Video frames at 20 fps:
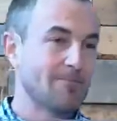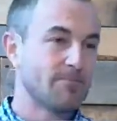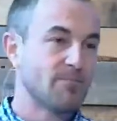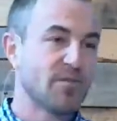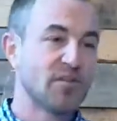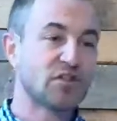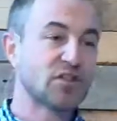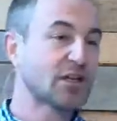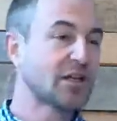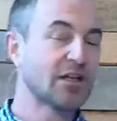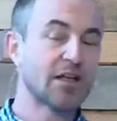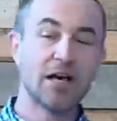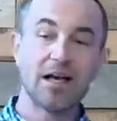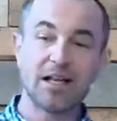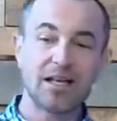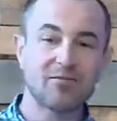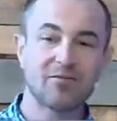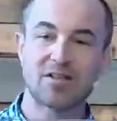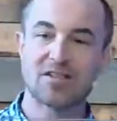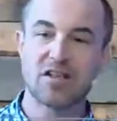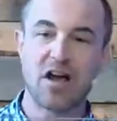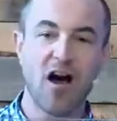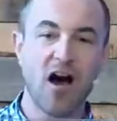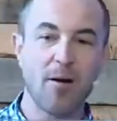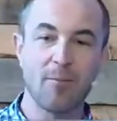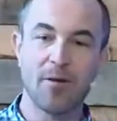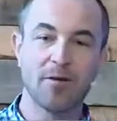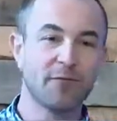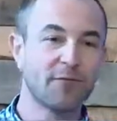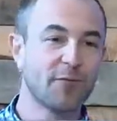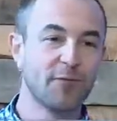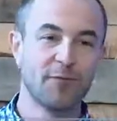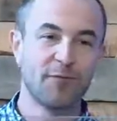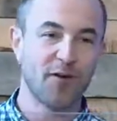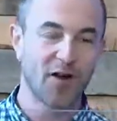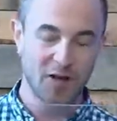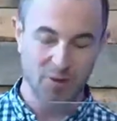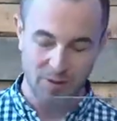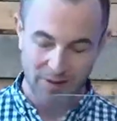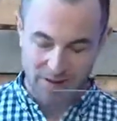You took an early retirement from
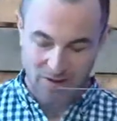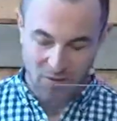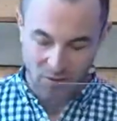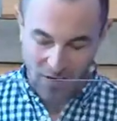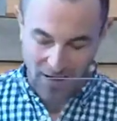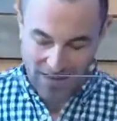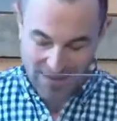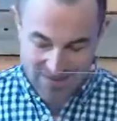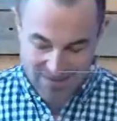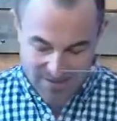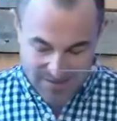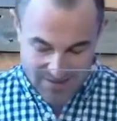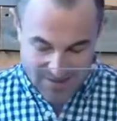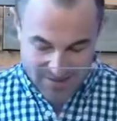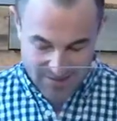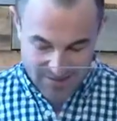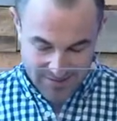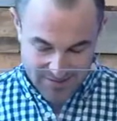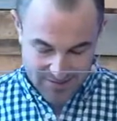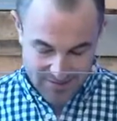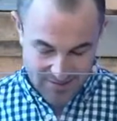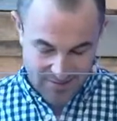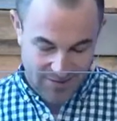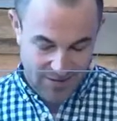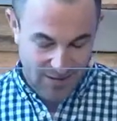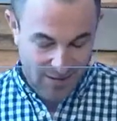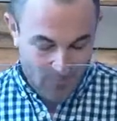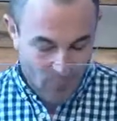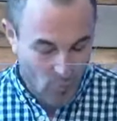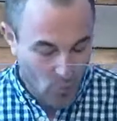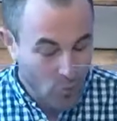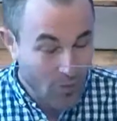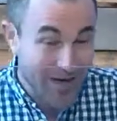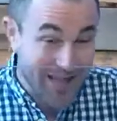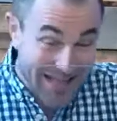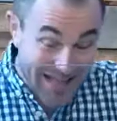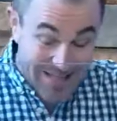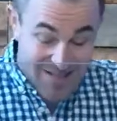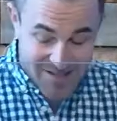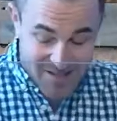following Christ. Well,
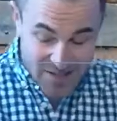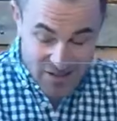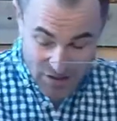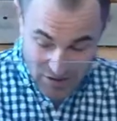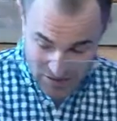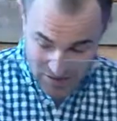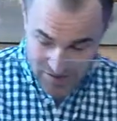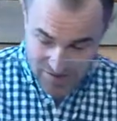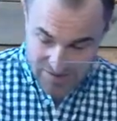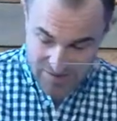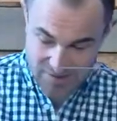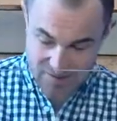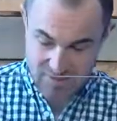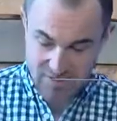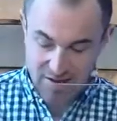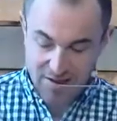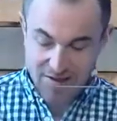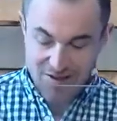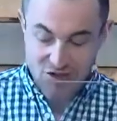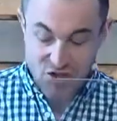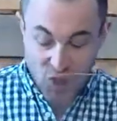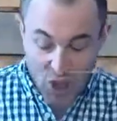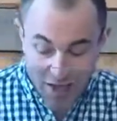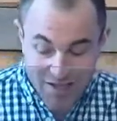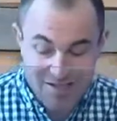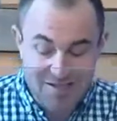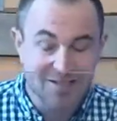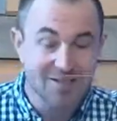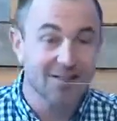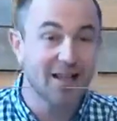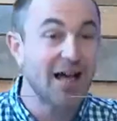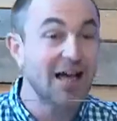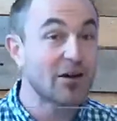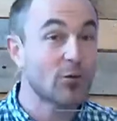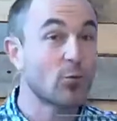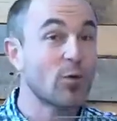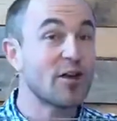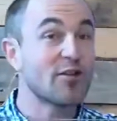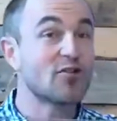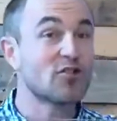here's the news. Just like
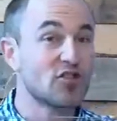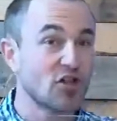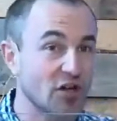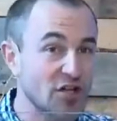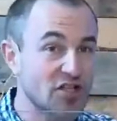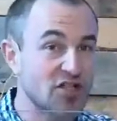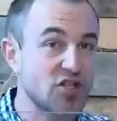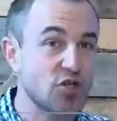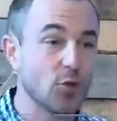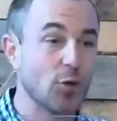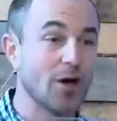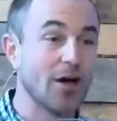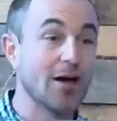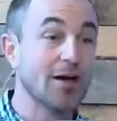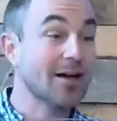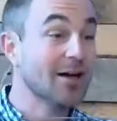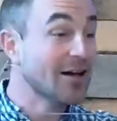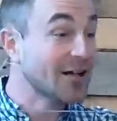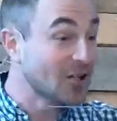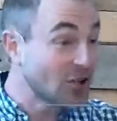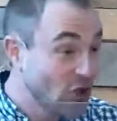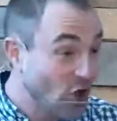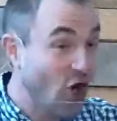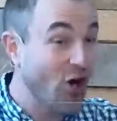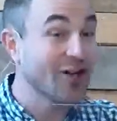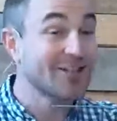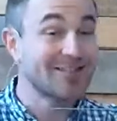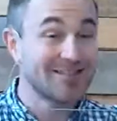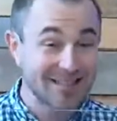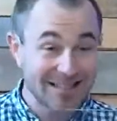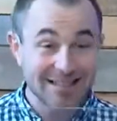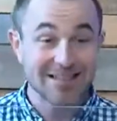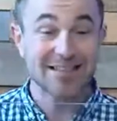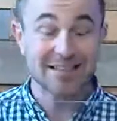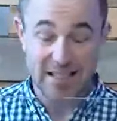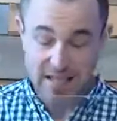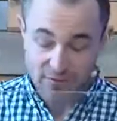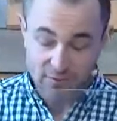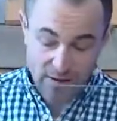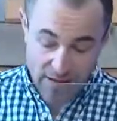with Joshua, God didn't
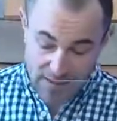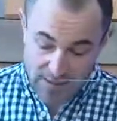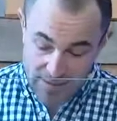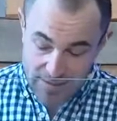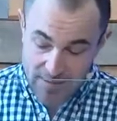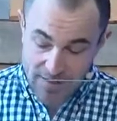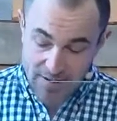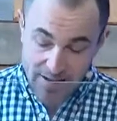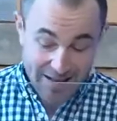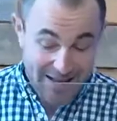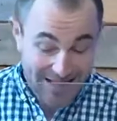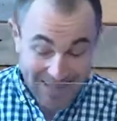give in. And